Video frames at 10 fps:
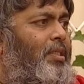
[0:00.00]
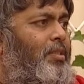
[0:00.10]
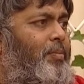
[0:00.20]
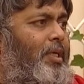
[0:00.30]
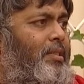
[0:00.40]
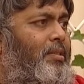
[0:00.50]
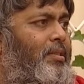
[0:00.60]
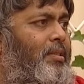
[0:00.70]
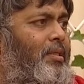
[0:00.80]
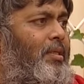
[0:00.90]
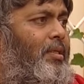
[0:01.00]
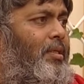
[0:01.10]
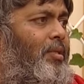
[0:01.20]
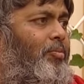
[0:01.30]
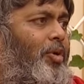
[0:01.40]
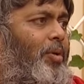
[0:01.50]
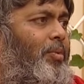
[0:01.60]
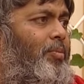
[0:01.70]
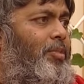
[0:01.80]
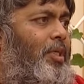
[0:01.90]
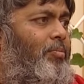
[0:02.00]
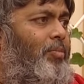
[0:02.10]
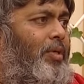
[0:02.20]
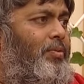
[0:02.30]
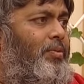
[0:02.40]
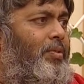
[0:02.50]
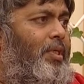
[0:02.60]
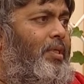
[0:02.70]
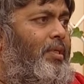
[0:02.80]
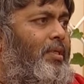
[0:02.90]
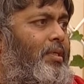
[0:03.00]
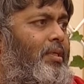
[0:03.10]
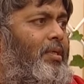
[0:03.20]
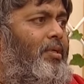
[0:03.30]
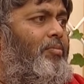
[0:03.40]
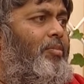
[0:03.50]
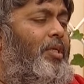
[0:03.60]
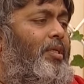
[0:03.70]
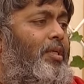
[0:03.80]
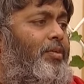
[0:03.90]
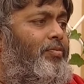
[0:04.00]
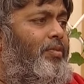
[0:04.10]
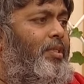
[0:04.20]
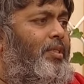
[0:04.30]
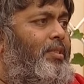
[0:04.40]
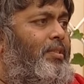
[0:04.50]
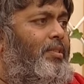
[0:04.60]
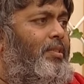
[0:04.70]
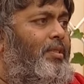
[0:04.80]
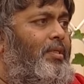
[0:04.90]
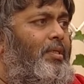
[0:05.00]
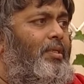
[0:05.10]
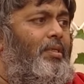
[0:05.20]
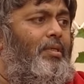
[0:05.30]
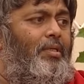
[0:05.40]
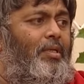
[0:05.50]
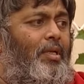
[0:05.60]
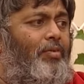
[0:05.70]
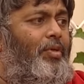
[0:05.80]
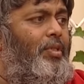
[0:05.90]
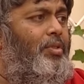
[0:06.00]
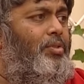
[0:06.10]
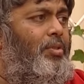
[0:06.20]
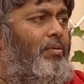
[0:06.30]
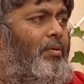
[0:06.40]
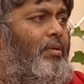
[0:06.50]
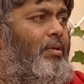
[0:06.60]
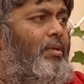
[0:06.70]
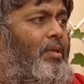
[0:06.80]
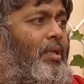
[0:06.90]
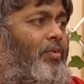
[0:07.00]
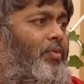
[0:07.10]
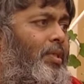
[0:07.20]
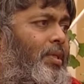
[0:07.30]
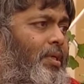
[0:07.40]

aspects, the problems are bound to occur. But if it is loving the soul, loving